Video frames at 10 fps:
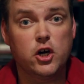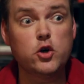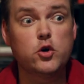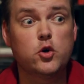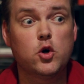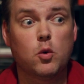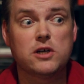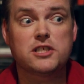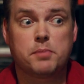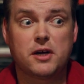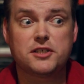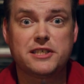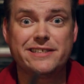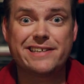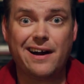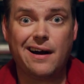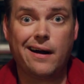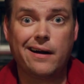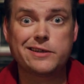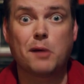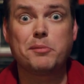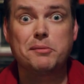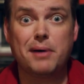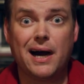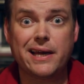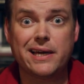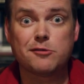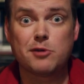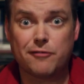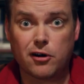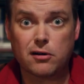who was the person in the car dumping the body in the river.